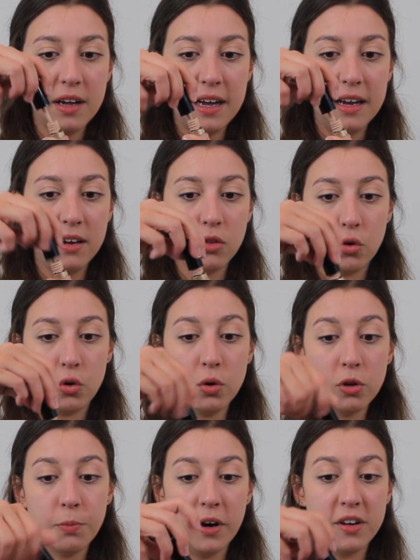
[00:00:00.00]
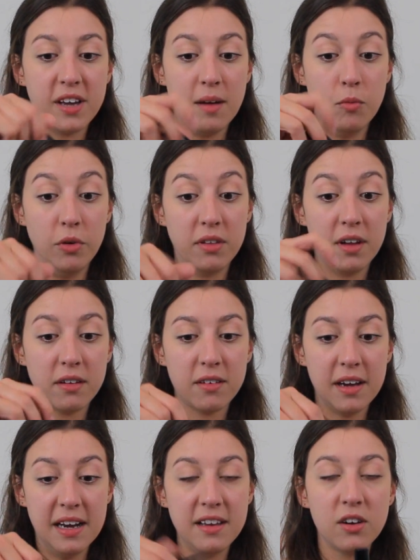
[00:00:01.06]
and the gold part came with it,
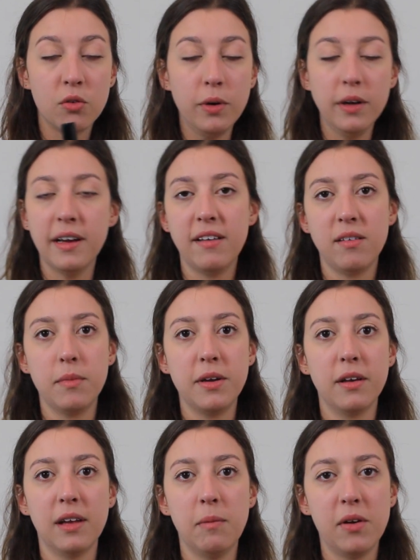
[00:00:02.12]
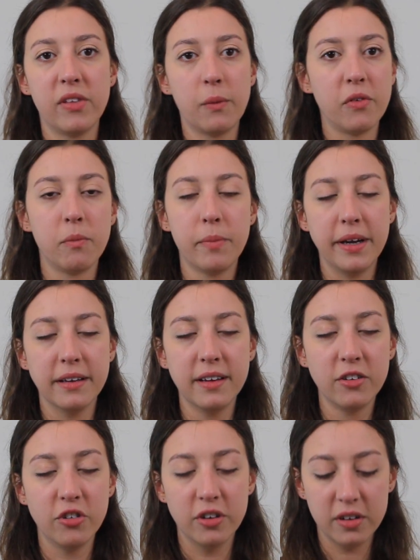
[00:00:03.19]
and I didn't realize immediately because I wasn't paying
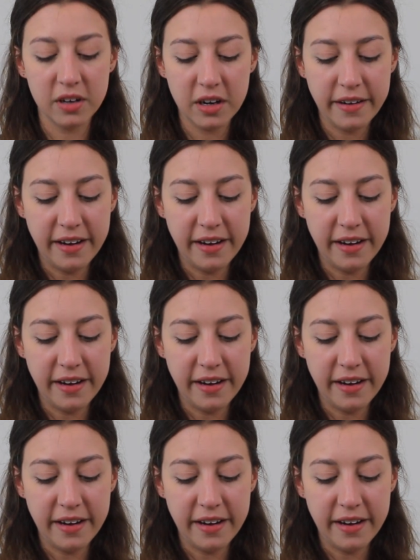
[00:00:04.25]
attention.